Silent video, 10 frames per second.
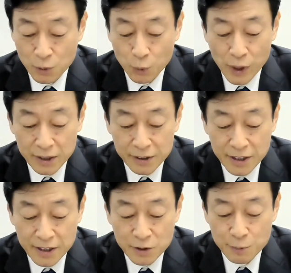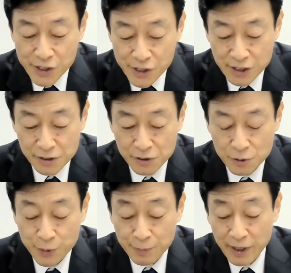We are taking measures
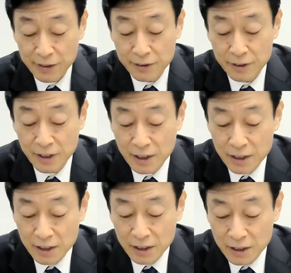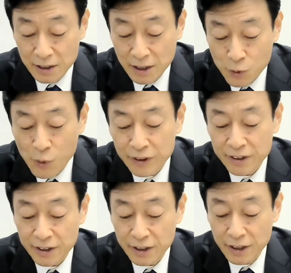to prevent
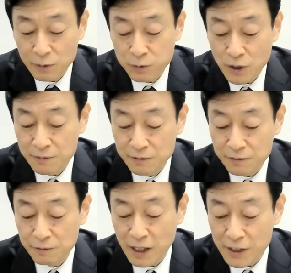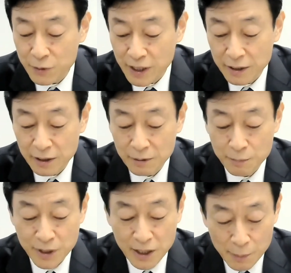inequality from widening,
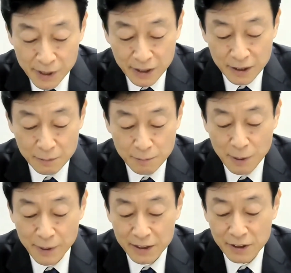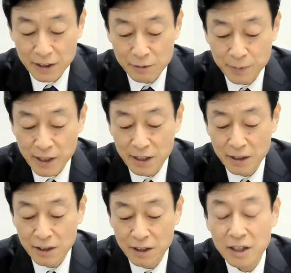becoming permanent, and
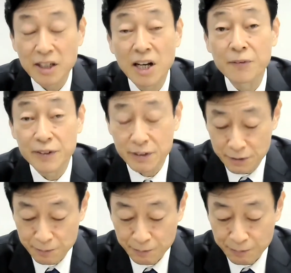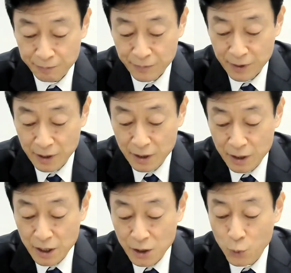being inherited.
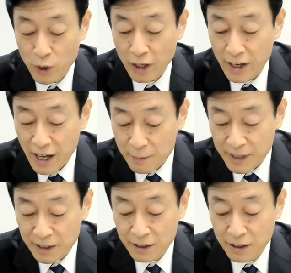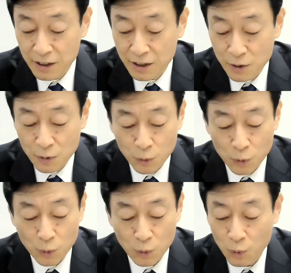We are aiming
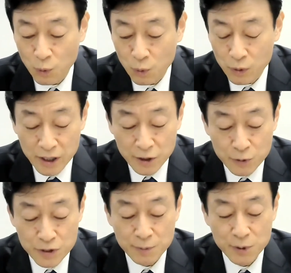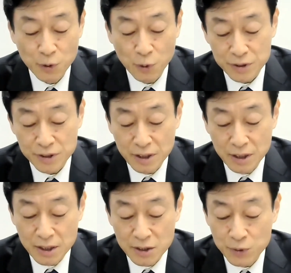for inclusive growth
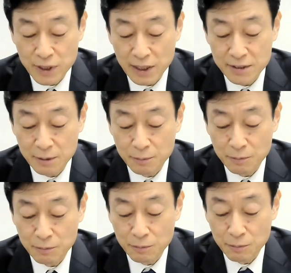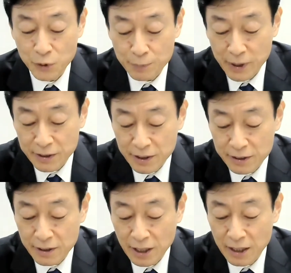so that
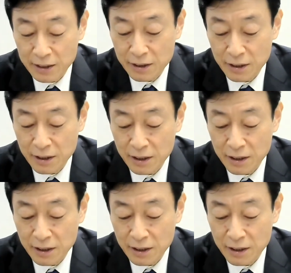motivated and